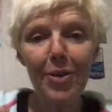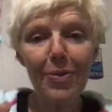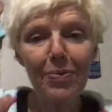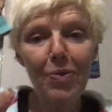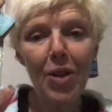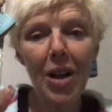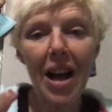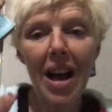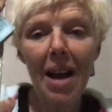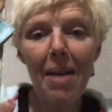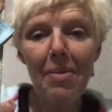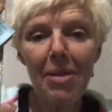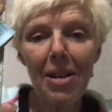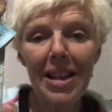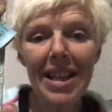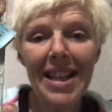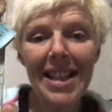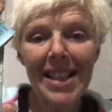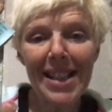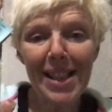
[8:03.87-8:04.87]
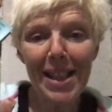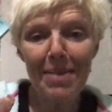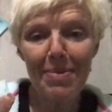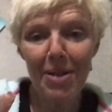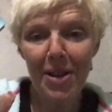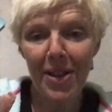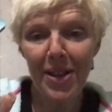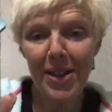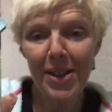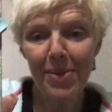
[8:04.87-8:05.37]
Well, I need to sleep
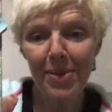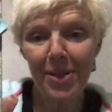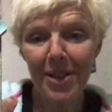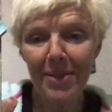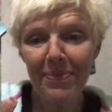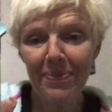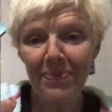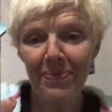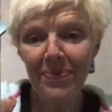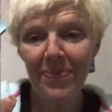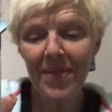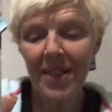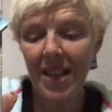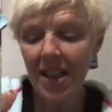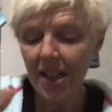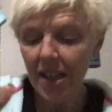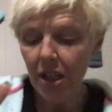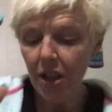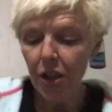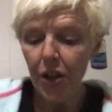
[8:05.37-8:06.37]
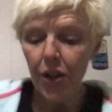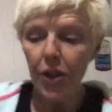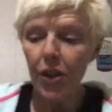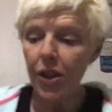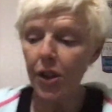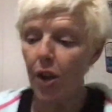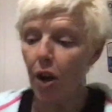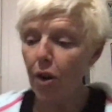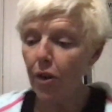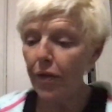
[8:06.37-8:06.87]
on this one.
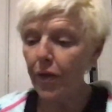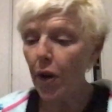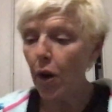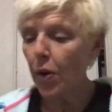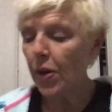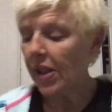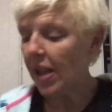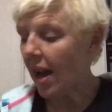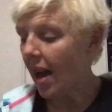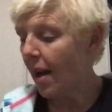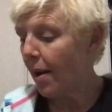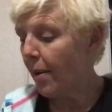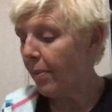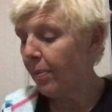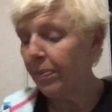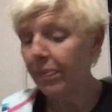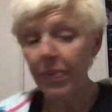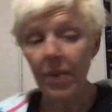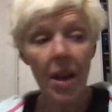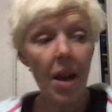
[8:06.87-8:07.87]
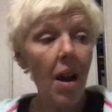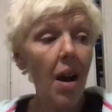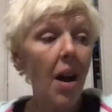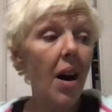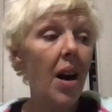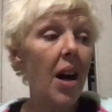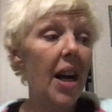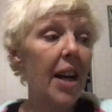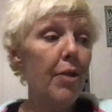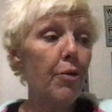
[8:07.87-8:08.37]
So folks,
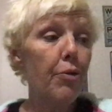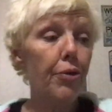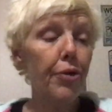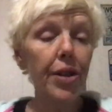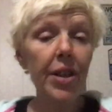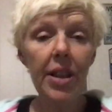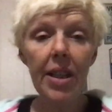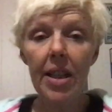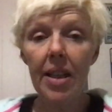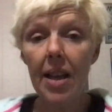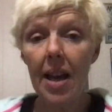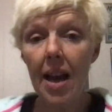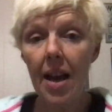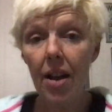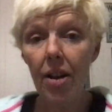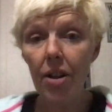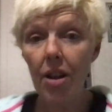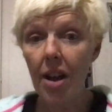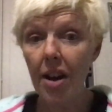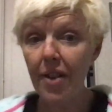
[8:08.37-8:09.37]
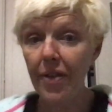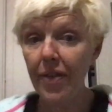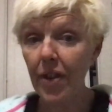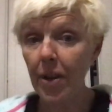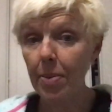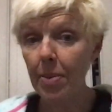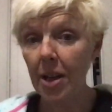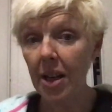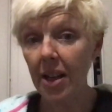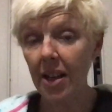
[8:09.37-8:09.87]
I really had a lot of
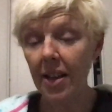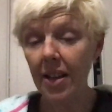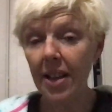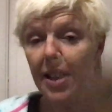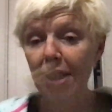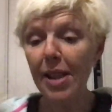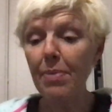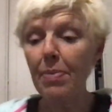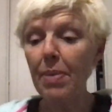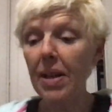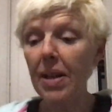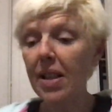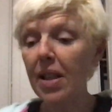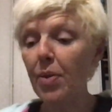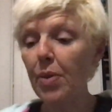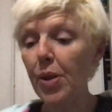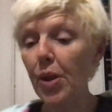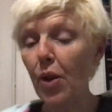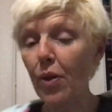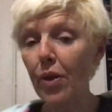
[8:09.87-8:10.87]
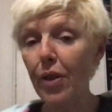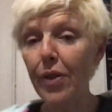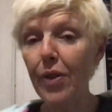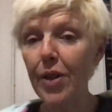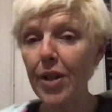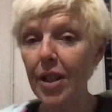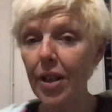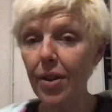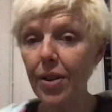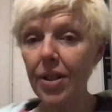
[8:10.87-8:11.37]
fun making these. The bestie was over for
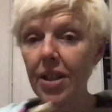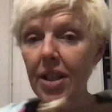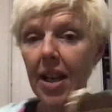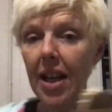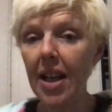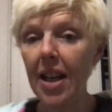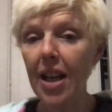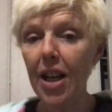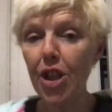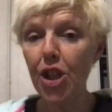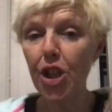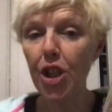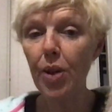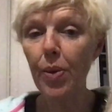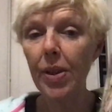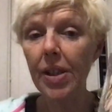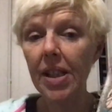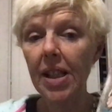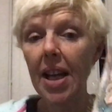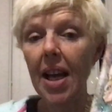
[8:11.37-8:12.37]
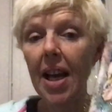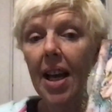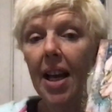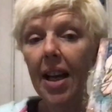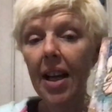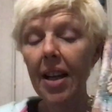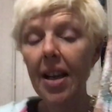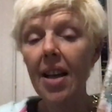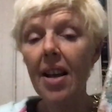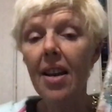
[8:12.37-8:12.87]
dinner tonight, and she was
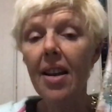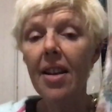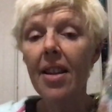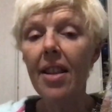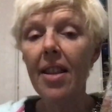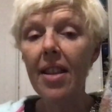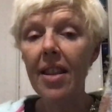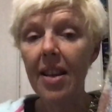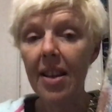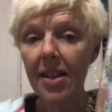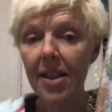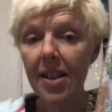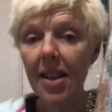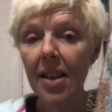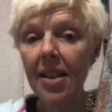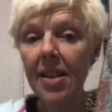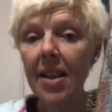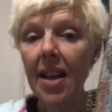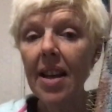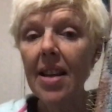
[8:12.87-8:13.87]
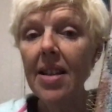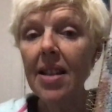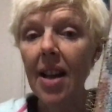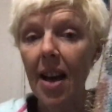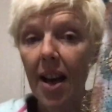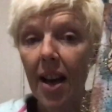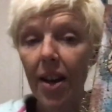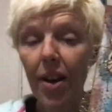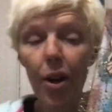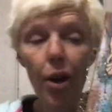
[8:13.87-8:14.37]
like, "This is a
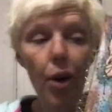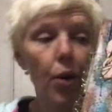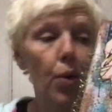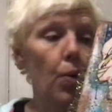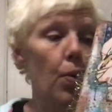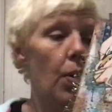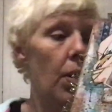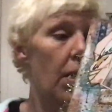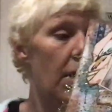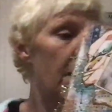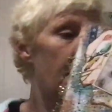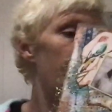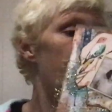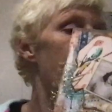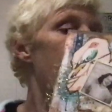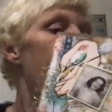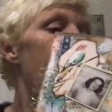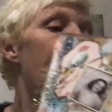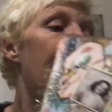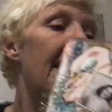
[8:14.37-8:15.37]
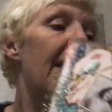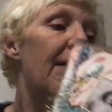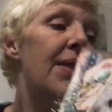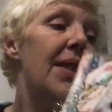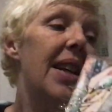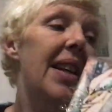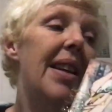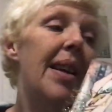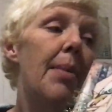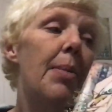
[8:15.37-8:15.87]
ton of work." And I was
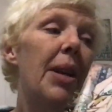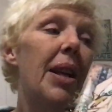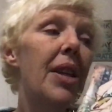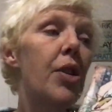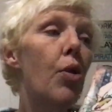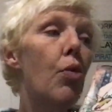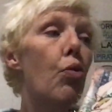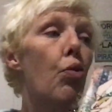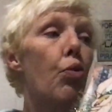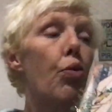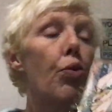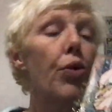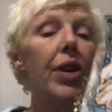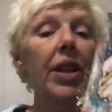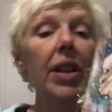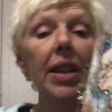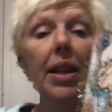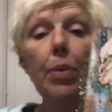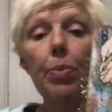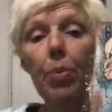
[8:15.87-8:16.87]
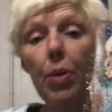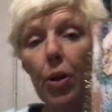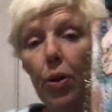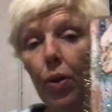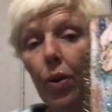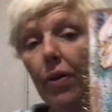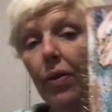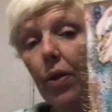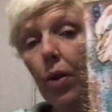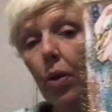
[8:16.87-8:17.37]
like, "Yeah, but it's really
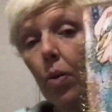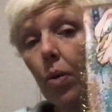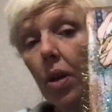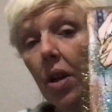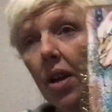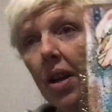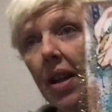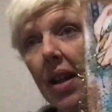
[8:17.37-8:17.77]
beautiful work."